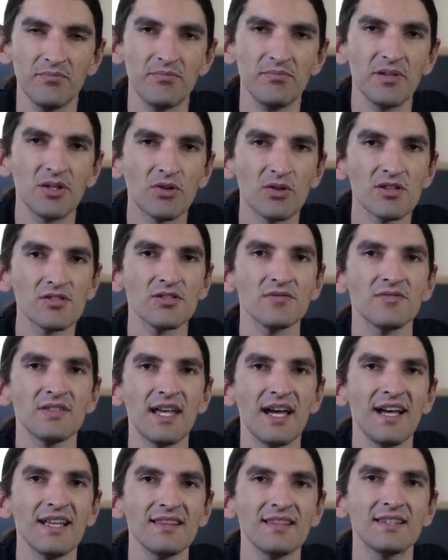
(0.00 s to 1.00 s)
because of
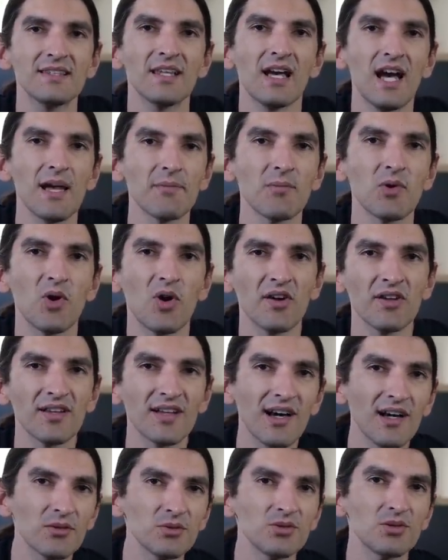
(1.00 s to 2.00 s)
that, I'm
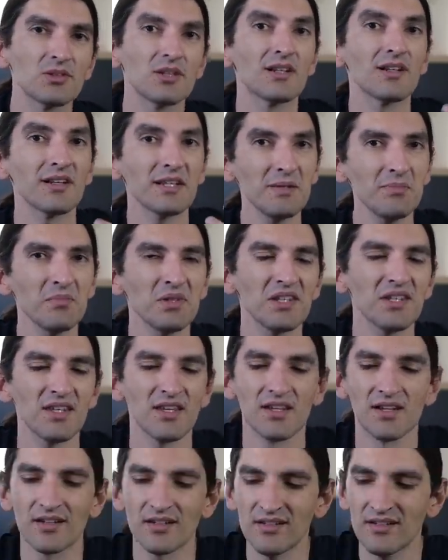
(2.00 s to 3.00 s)
going out on a limb
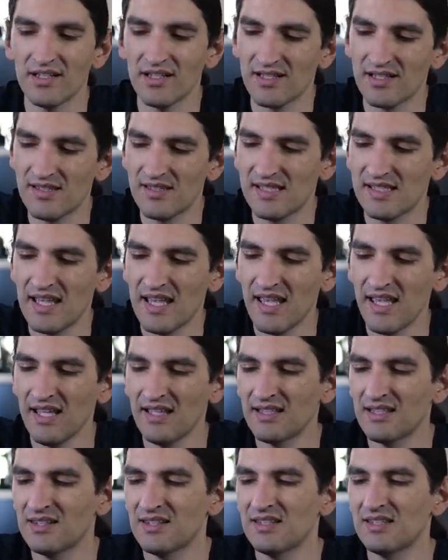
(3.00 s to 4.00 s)
here and
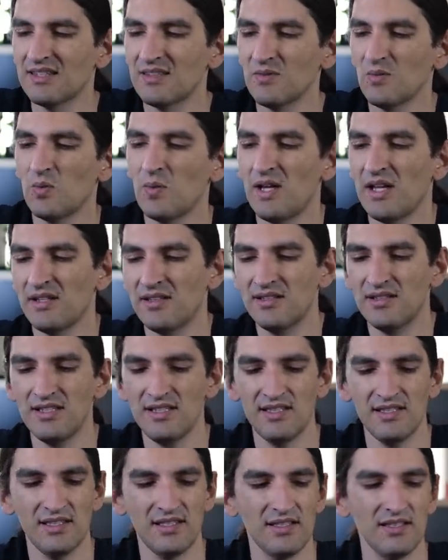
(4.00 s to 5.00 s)
saying that when
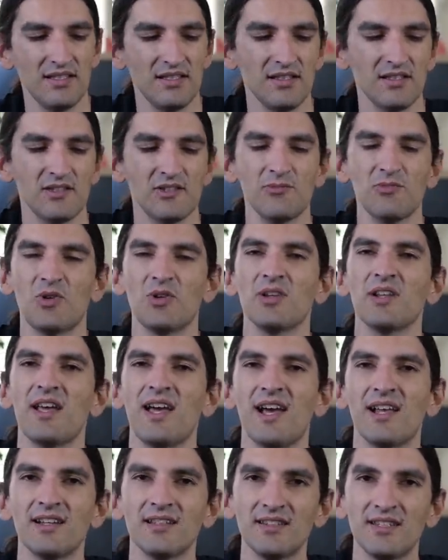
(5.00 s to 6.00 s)
this small
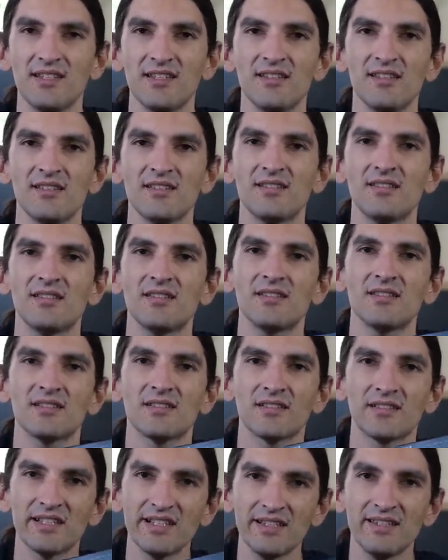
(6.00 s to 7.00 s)
L E D is
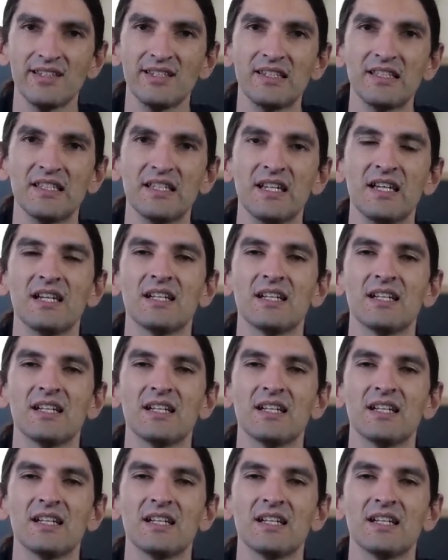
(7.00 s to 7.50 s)
lit,